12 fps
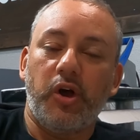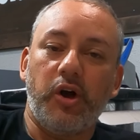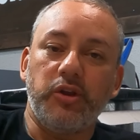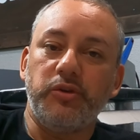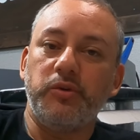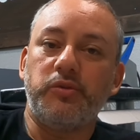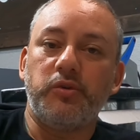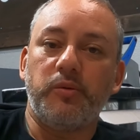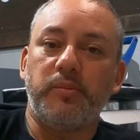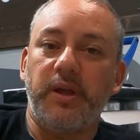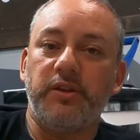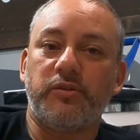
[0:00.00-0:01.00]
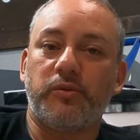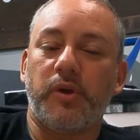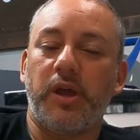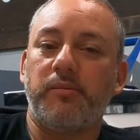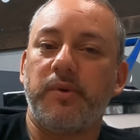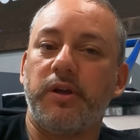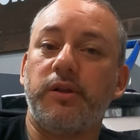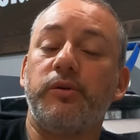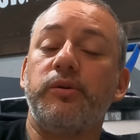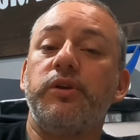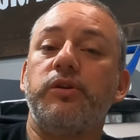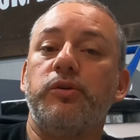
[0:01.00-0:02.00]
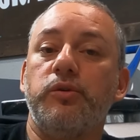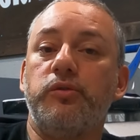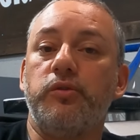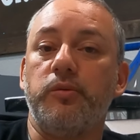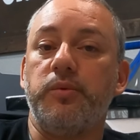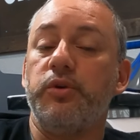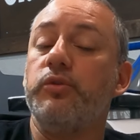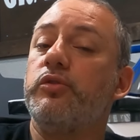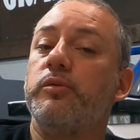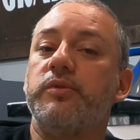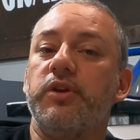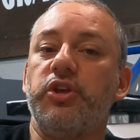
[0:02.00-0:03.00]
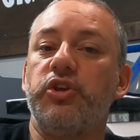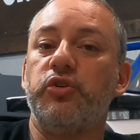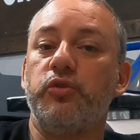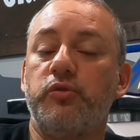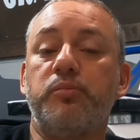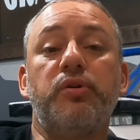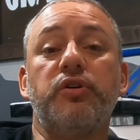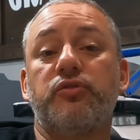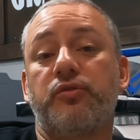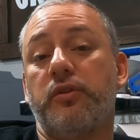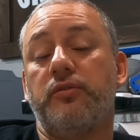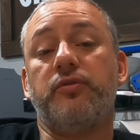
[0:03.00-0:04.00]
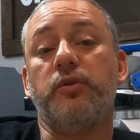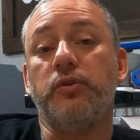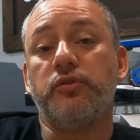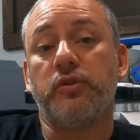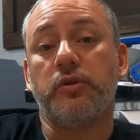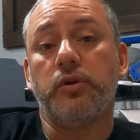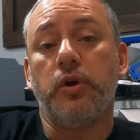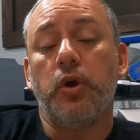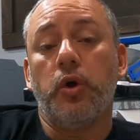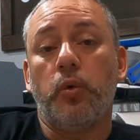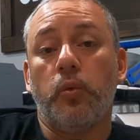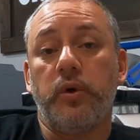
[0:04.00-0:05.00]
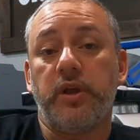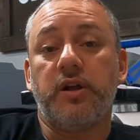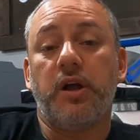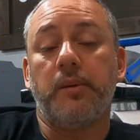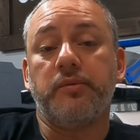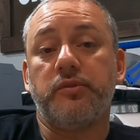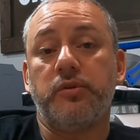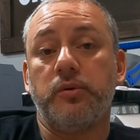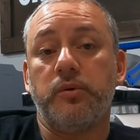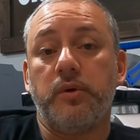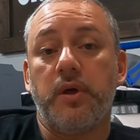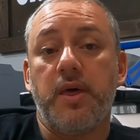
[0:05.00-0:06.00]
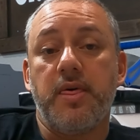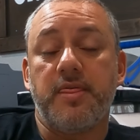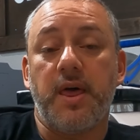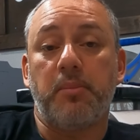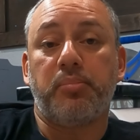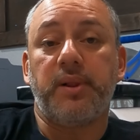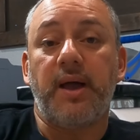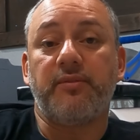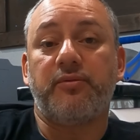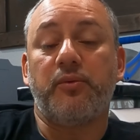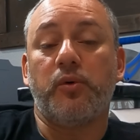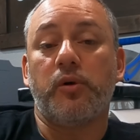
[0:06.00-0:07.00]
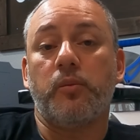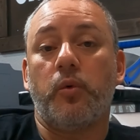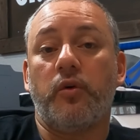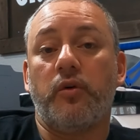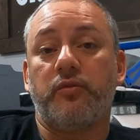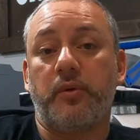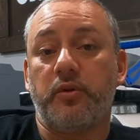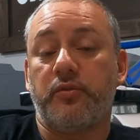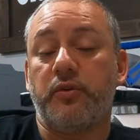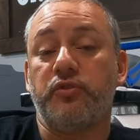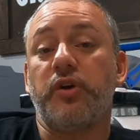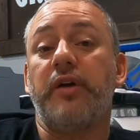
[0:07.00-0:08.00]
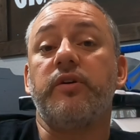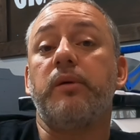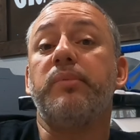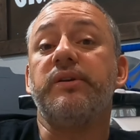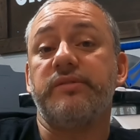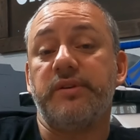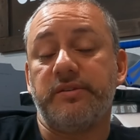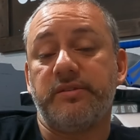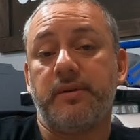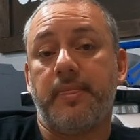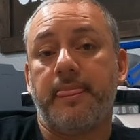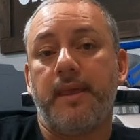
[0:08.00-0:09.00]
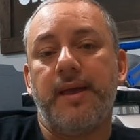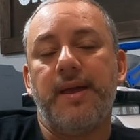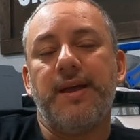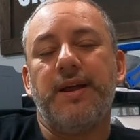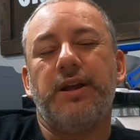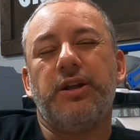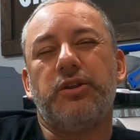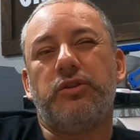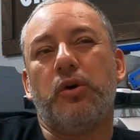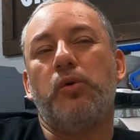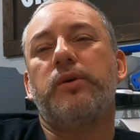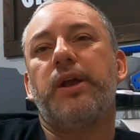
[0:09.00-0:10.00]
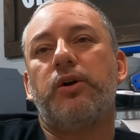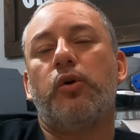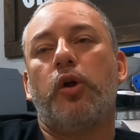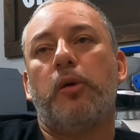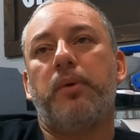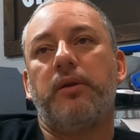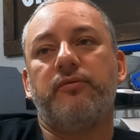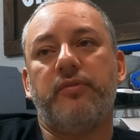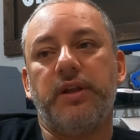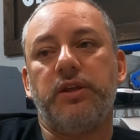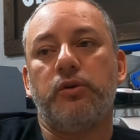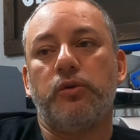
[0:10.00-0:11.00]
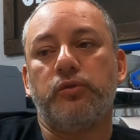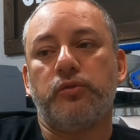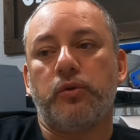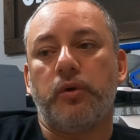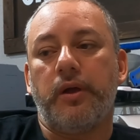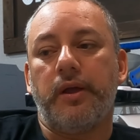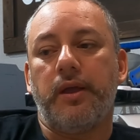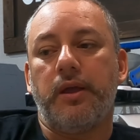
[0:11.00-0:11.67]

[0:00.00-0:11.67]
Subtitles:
on YouTube, Instagram, including YouTube. YouTube is a huge push for the future when it comes to that platform for driving a business. Don't get caught up on videos or